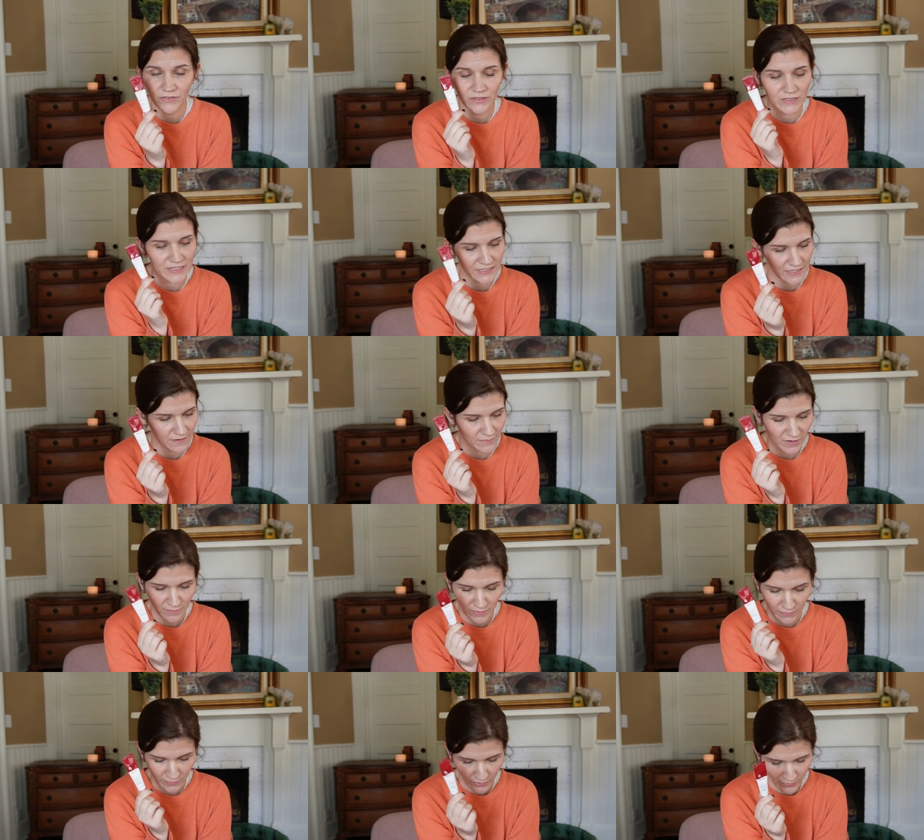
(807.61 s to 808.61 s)
Listen, I'm going to
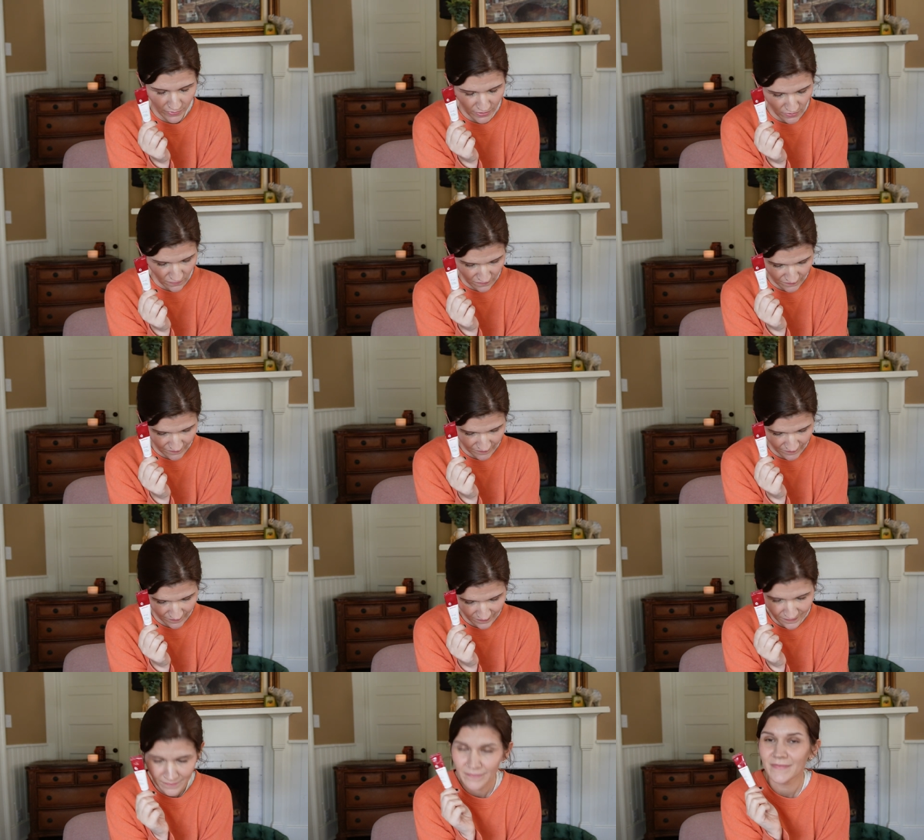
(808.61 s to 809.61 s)
be real with you.
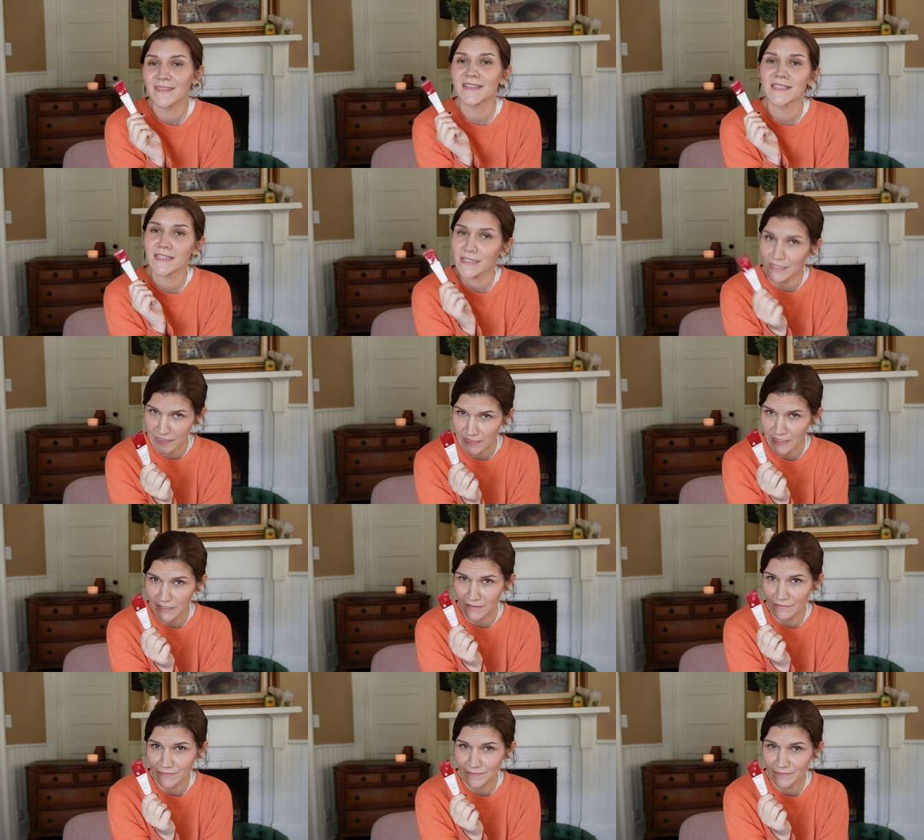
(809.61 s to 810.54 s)
This is tinted.